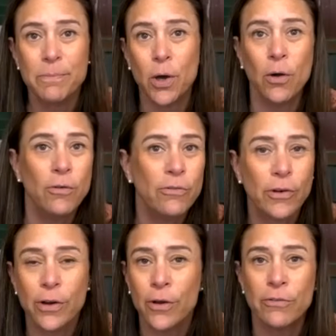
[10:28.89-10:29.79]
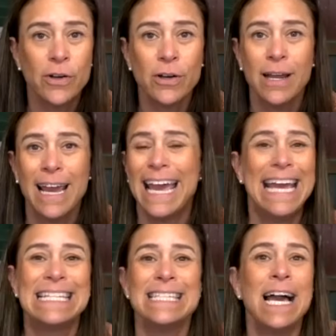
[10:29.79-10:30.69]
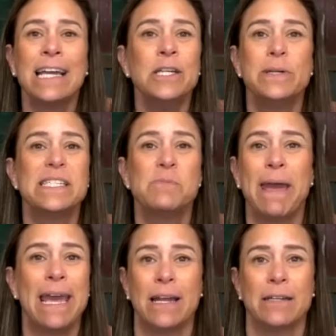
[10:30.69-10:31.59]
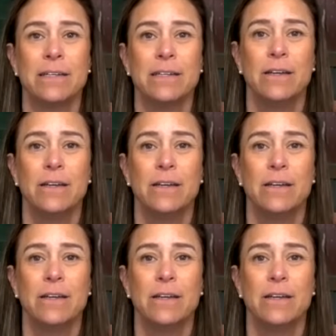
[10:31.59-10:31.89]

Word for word: over and over, it's not going to expand.